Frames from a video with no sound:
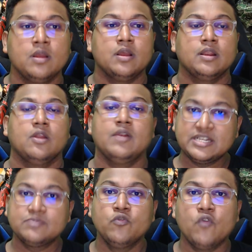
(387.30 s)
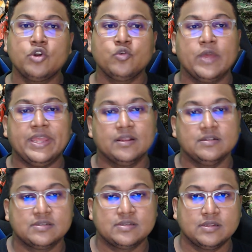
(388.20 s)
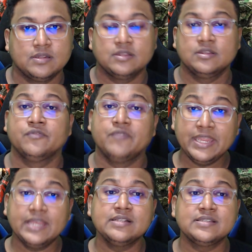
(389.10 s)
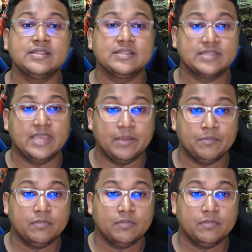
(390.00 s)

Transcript: Now let's move on to vehicles. The vehicles in this game